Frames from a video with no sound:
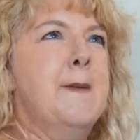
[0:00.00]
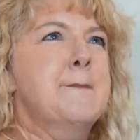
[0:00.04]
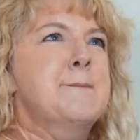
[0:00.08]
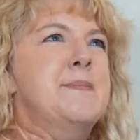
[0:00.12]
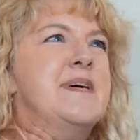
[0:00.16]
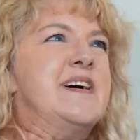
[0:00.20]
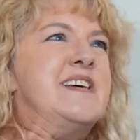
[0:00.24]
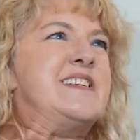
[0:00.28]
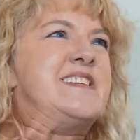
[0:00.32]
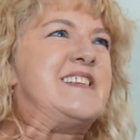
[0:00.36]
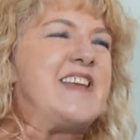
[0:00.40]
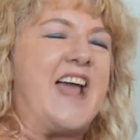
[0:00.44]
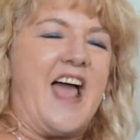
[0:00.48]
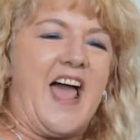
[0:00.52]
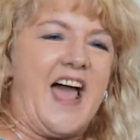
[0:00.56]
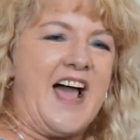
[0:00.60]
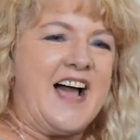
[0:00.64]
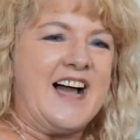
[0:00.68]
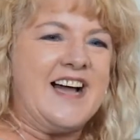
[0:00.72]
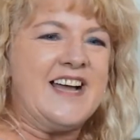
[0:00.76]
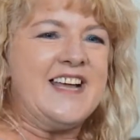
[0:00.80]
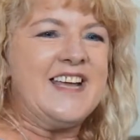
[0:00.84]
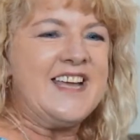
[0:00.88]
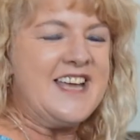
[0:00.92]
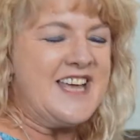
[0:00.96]
But
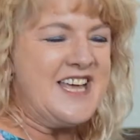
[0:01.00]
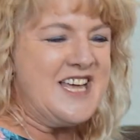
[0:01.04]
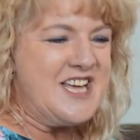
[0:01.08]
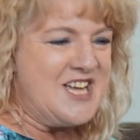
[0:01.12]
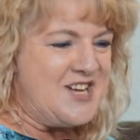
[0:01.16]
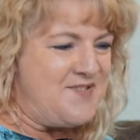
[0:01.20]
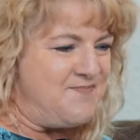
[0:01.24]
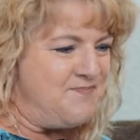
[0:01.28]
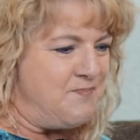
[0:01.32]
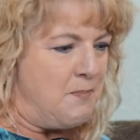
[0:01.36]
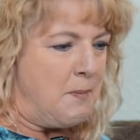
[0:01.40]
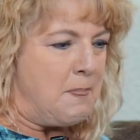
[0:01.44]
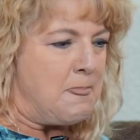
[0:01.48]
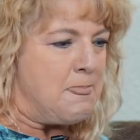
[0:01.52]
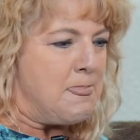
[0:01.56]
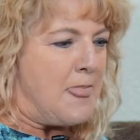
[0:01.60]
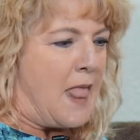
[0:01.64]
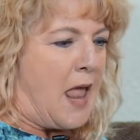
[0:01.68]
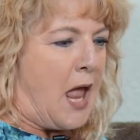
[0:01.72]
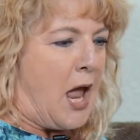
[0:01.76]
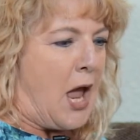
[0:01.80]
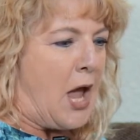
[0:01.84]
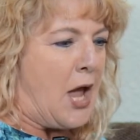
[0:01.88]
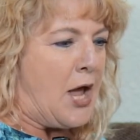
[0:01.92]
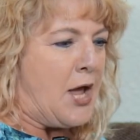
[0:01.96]
I am
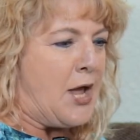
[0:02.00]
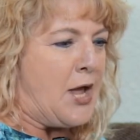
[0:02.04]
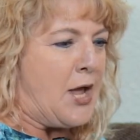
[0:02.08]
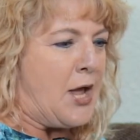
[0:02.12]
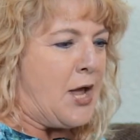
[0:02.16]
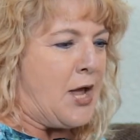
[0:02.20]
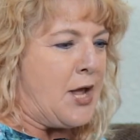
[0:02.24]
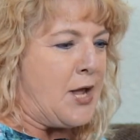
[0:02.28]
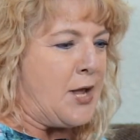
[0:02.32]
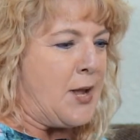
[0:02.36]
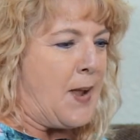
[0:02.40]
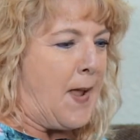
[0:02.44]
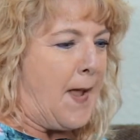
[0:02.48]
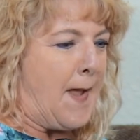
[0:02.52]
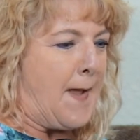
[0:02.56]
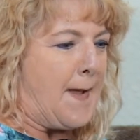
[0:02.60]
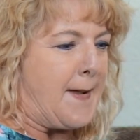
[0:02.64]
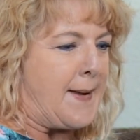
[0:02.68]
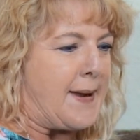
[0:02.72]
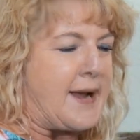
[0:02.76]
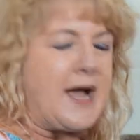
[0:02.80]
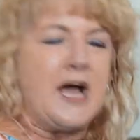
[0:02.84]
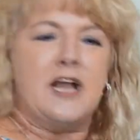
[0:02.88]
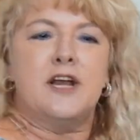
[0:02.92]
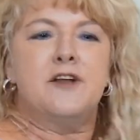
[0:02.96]
a
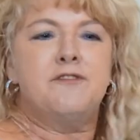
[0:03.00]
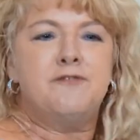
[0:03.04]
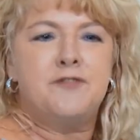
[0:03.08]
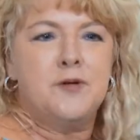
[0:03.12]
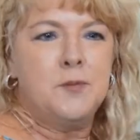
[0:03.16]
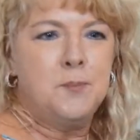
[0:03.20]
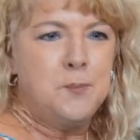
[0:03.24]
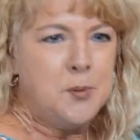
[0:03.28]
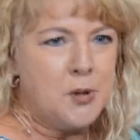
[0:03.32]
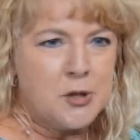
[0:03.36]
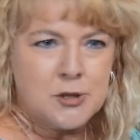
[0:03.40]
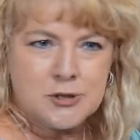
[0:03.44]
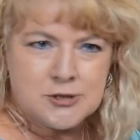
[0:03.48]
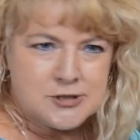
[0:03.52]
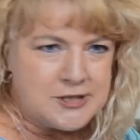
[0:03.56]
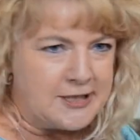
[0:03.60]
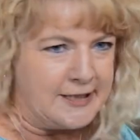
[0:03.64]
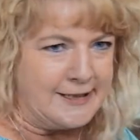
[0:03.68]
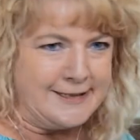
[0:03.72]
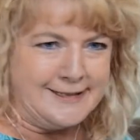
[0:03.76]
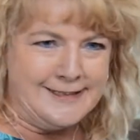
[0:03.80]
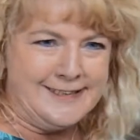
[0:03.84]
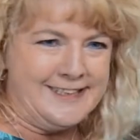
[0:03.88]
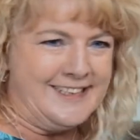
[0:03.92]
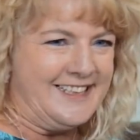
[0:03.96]
colorful person.
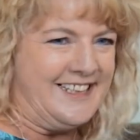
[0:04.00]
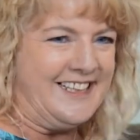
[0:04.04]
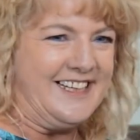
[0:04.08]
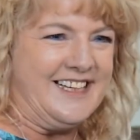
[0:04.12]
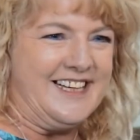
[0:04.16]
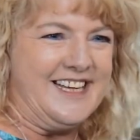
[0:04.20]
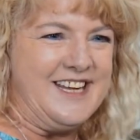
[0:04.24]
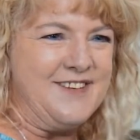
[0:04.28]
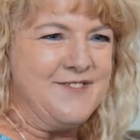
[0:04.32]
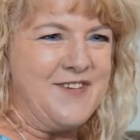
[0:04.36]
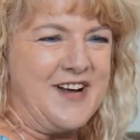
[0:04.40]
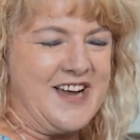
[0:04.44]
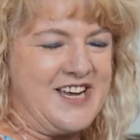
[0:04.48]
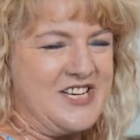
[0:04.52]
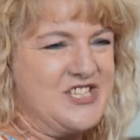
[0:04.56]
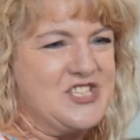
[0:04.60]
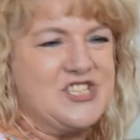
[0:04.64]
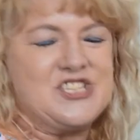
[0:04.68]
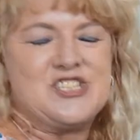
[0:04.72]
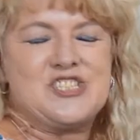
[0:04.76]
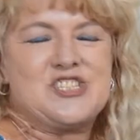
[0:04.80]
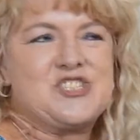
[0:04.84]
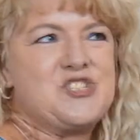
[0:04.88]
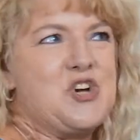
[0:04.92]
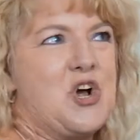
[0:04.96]
If I can
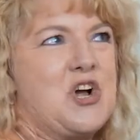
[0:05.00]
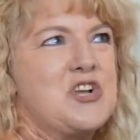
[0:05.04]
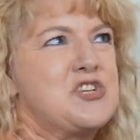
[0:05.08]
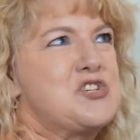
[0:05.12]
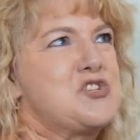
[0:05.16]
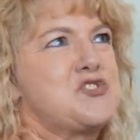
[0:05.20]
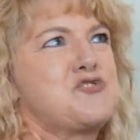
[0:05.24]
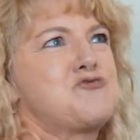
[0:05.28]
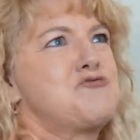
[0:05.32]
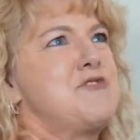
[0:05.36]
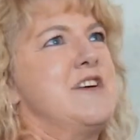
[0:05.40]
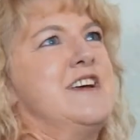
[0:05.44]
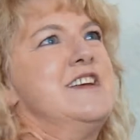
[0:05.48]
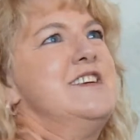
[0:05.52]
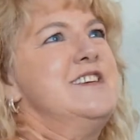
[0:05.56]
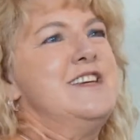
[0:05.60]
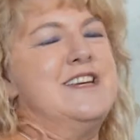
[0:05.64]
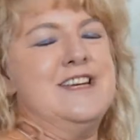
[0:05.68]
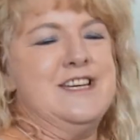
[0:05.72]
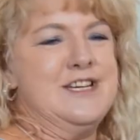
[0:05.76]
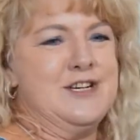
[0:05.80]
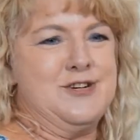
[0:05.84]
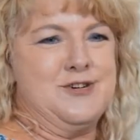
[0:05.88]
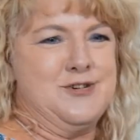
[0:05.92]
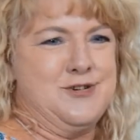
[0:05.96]
just start straight
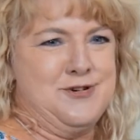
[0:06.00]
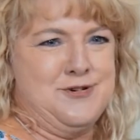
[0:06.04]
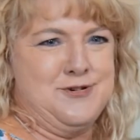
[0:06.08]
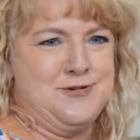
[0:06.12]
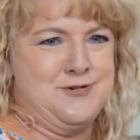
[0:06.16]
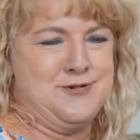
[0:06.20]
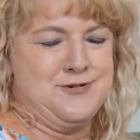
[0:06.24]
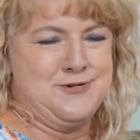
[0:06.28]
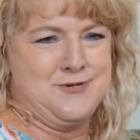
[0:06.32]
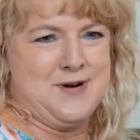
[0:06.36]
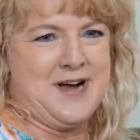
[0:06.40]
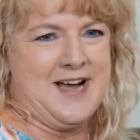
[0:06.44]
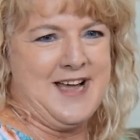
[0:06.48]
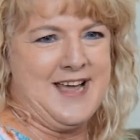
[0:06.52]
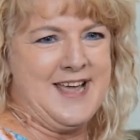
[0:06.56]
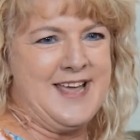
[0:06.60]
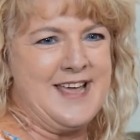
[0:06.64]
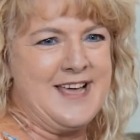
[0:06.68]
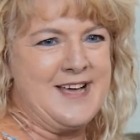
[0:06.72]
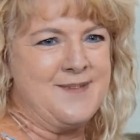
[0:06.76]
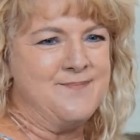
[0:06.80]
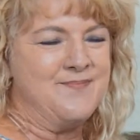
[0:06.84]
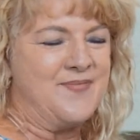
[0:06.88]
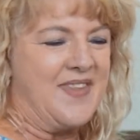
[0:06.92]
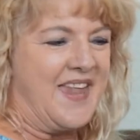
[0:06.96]
into who I
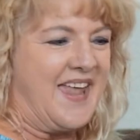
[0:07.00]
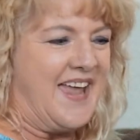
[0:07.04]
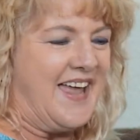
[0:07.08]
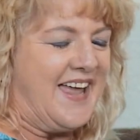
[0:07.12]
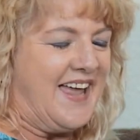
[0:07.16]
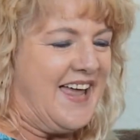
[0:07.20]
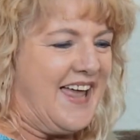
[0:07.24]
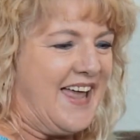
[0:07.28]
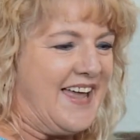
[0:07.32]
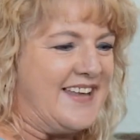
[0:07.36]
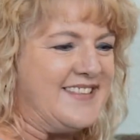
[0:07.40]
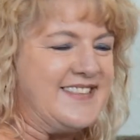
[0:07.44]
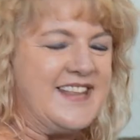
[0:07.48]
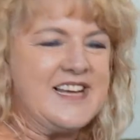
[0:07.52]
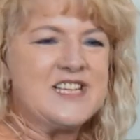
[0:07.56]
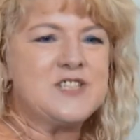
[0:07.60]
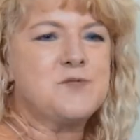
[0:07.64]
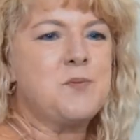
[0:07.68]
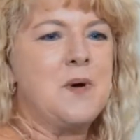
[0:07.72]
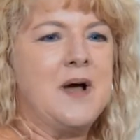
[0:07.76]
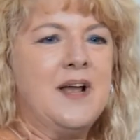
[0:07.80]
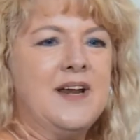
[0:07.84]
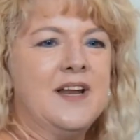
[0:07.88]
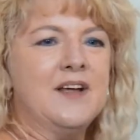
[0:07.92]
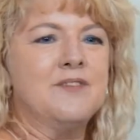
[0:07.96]
am. Yeah. And that's
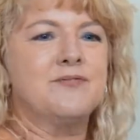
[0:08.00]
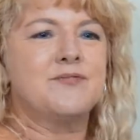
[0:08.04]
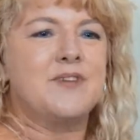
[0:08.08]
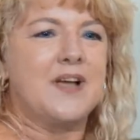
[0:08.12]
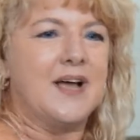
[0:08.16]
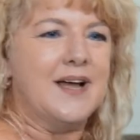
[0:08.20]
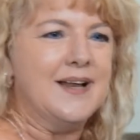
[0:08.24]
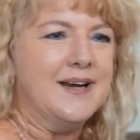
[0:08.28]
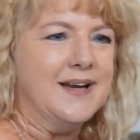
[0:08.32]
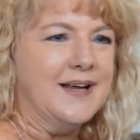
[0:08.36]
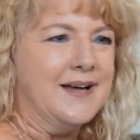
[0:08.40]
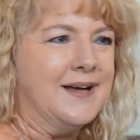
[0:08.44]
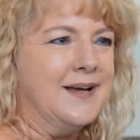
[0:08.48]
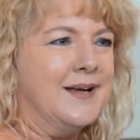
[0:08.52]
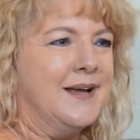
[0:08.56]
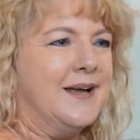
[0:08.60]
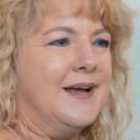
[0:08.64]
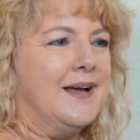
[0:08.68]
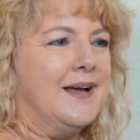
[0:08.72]
why I love color.